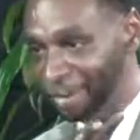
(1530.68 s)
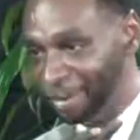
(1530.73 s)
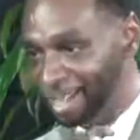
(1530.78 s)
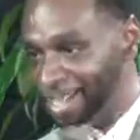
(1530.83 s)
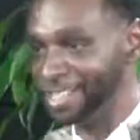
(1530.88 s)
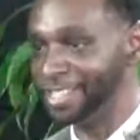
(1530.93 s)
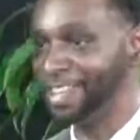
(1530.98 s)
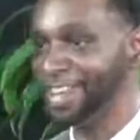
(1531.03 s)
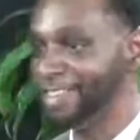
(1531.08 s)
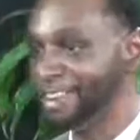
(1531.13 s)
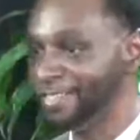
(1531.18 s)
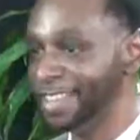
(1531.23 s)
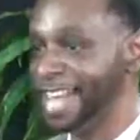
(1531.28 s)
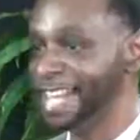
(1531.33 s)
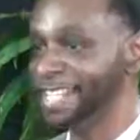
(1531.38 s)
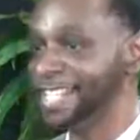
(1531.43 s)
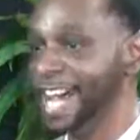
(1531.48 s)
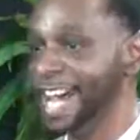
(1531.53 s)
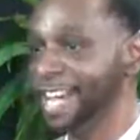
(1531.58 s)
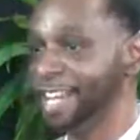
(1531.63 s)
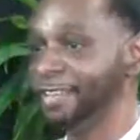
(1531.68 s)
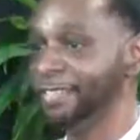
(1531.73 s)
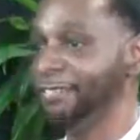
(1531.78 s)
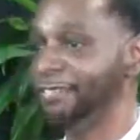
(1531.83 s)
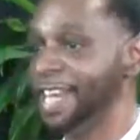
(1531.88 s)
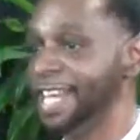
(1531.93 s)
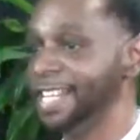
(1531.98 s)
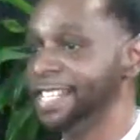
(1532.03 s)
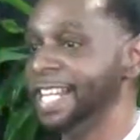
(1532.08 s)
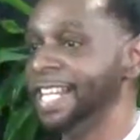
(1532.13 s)
When it's done on that side of
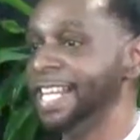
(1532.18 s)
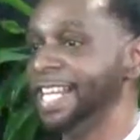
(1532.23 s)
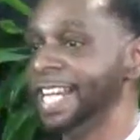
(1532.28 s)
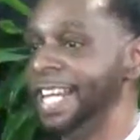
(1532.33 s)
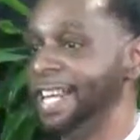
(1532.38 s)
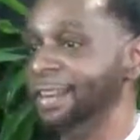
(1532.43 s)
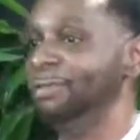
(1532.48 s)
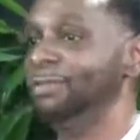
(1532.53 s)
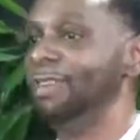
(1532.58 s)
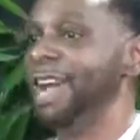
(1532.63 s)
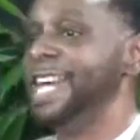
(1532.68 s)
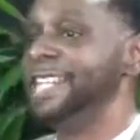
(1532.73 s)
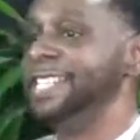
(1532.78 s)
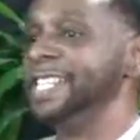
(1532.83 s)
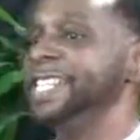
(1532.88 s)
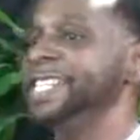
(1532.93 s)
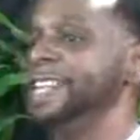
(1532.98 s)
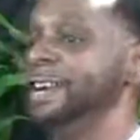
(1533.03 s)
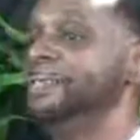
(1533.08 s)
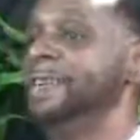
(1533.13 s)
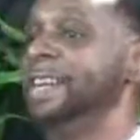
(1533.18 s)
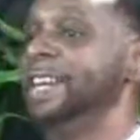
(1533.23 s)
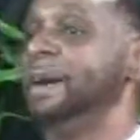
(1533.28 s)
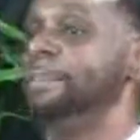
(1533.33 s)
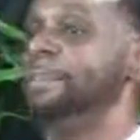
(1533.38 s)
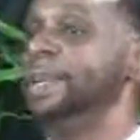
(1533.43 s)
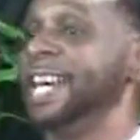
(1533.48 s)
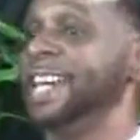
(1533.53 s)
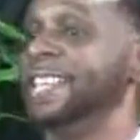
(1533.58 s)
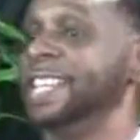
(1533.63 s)
the fence, it raises
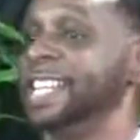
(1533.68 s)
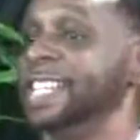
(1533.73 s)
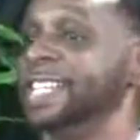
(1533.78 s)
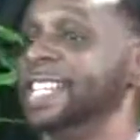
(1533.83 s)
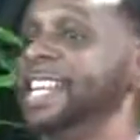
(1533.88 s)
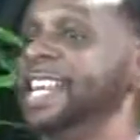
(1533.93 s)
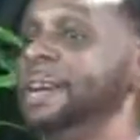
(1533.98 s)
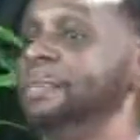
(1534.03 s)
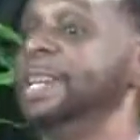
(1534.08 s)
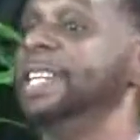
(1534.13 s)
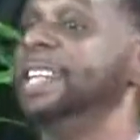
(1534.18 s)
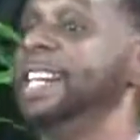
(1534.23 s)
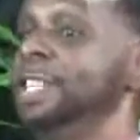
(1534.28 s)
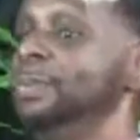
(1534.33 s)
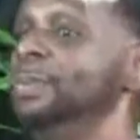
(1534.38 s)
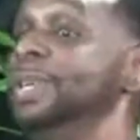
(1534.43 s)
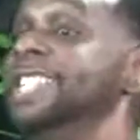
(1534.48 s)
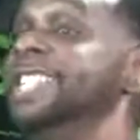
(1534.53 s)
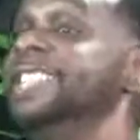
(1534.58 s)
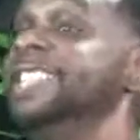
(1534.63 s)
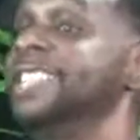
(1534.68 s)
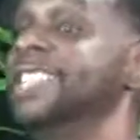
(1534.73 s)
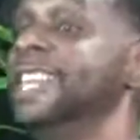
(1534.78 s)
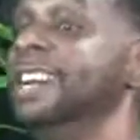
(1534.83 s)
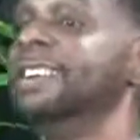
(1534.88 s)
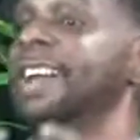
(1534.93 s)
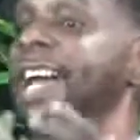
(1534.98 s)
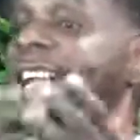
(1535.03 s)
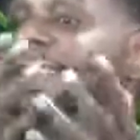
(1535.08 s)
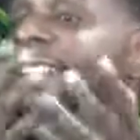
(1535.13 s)
something up in us because we
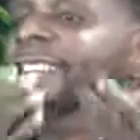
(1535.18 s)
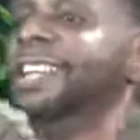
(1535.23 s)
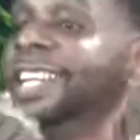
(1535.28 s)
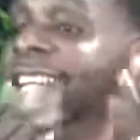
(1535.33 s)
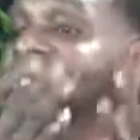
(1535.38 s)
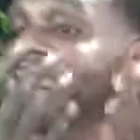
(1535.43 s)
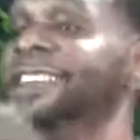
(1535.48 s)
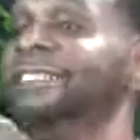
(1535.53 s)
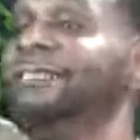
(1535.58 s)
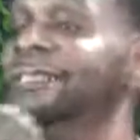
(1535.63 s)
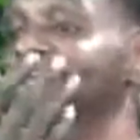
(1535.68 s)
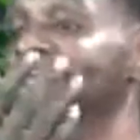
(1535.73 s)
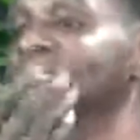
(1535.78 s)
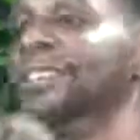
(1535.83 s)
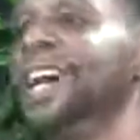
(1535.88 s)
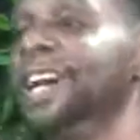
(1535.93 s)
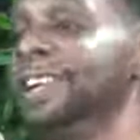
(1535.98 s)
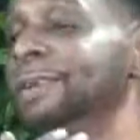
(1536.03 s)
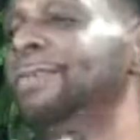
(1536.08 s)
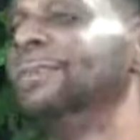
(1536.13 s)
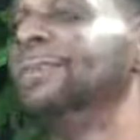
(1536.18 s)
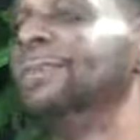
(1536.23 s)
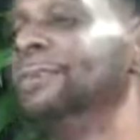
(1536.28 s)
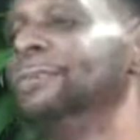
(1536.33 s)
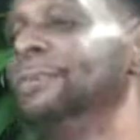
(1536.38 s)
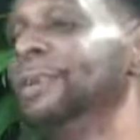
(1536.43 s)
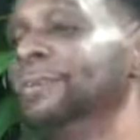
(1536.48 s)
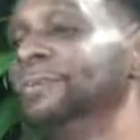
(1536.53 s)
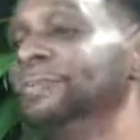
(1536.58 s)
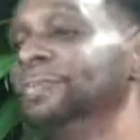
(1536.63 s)
still are looking for that
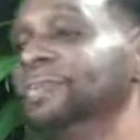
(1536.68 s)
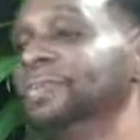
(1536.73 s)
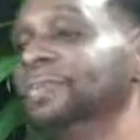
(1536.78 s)
approval.